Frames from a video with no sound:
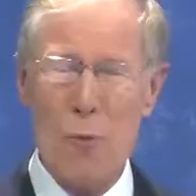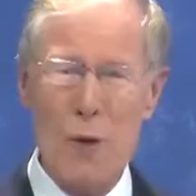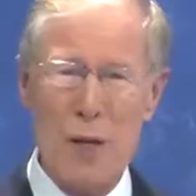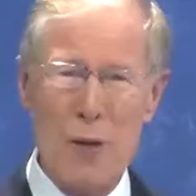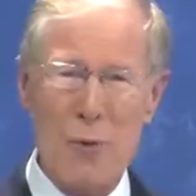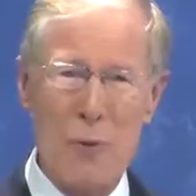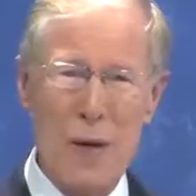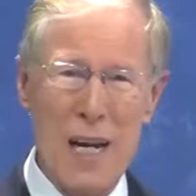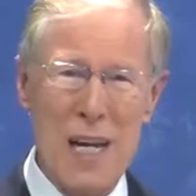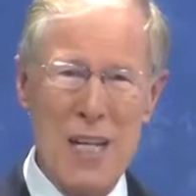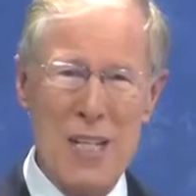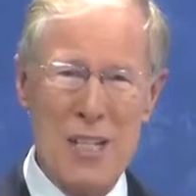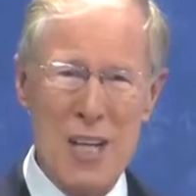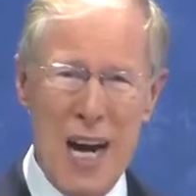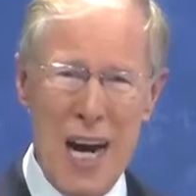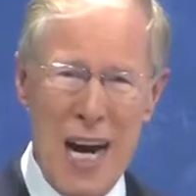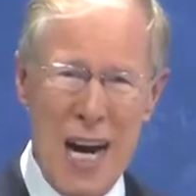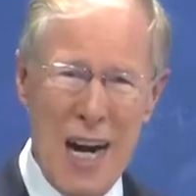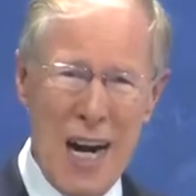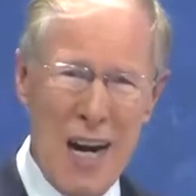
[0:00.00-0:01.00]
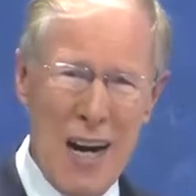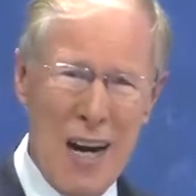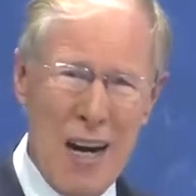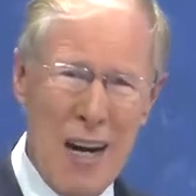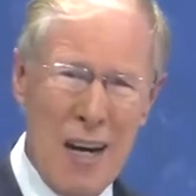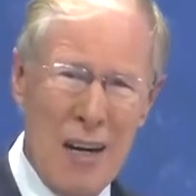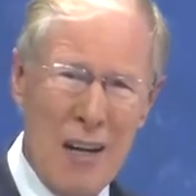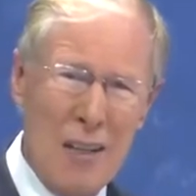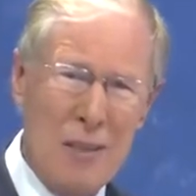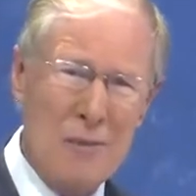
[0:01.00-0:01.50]
arrange
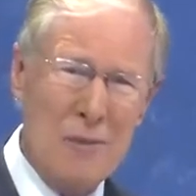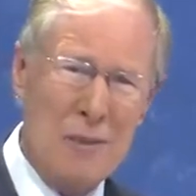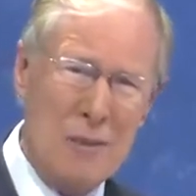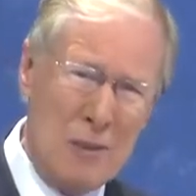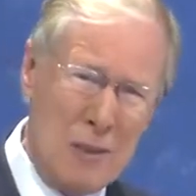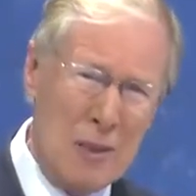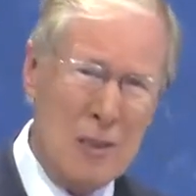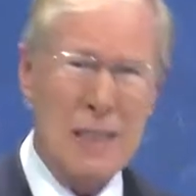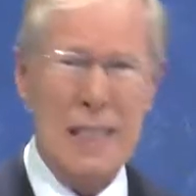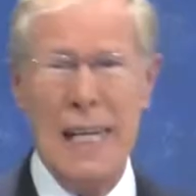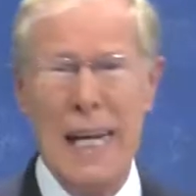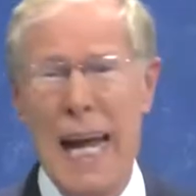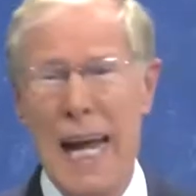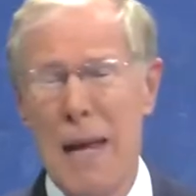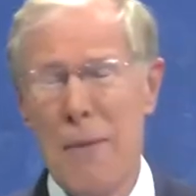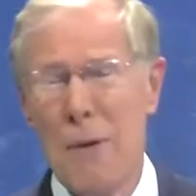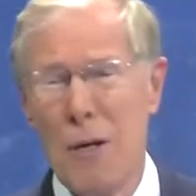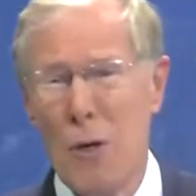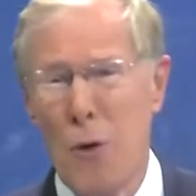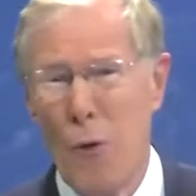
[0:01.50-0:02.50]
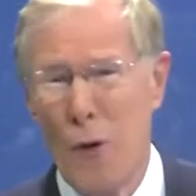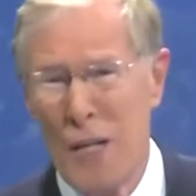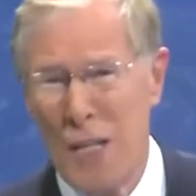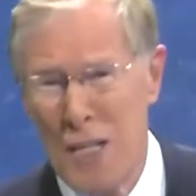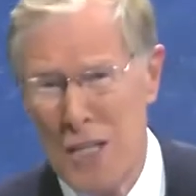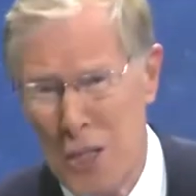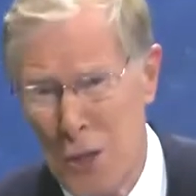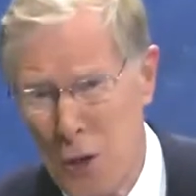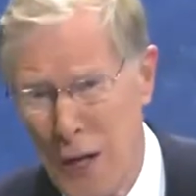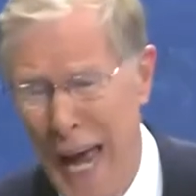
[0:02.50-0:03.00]
our game according
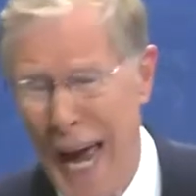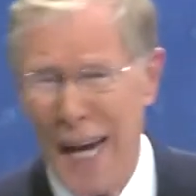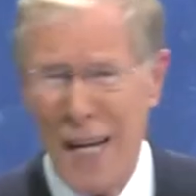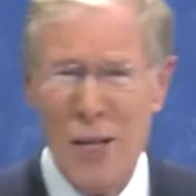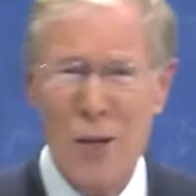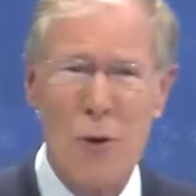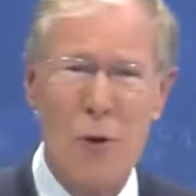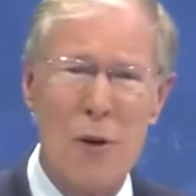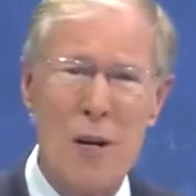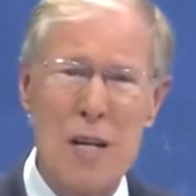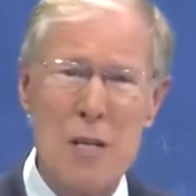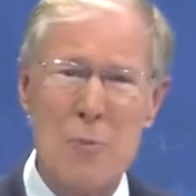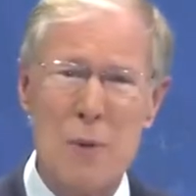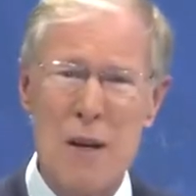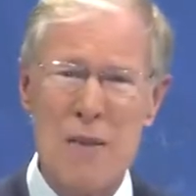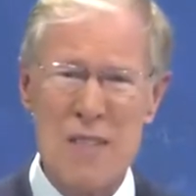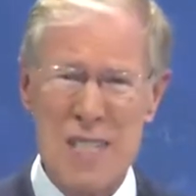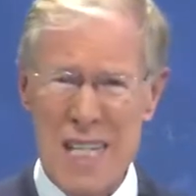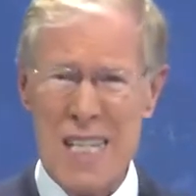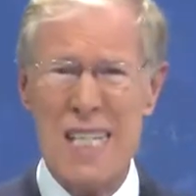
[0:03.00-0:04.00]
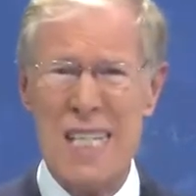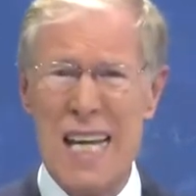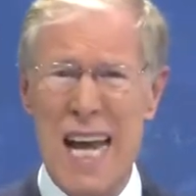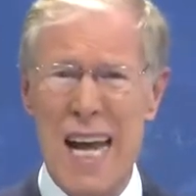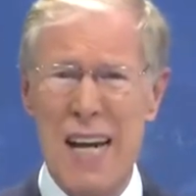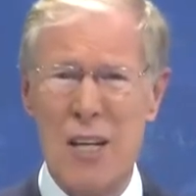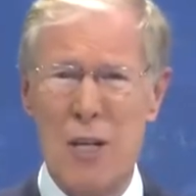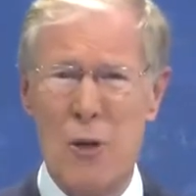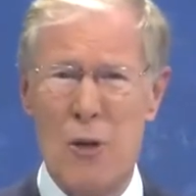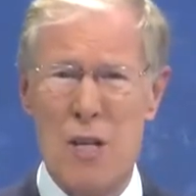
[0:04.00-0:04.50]
to categories. We have six
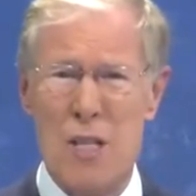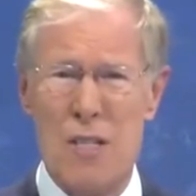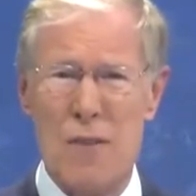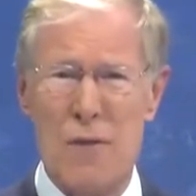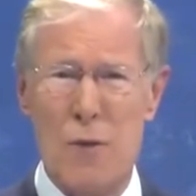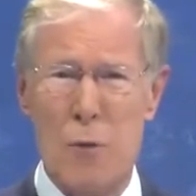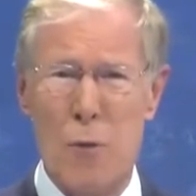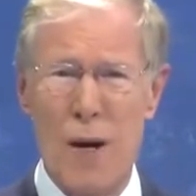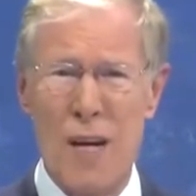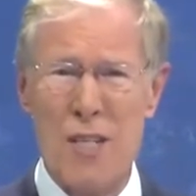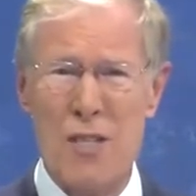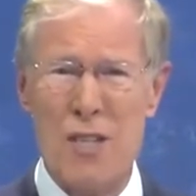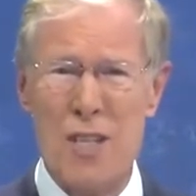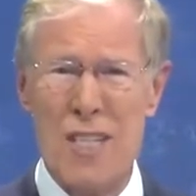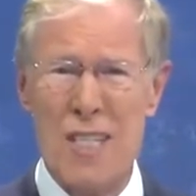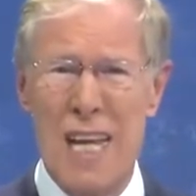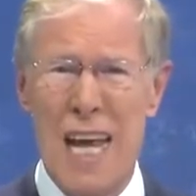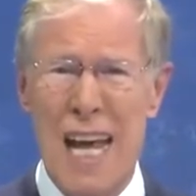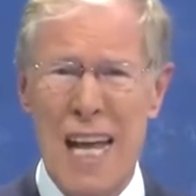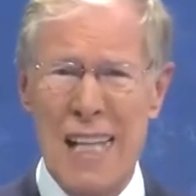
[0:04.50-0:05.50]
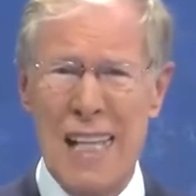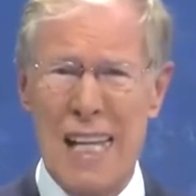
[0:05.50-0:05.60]
categories of questions.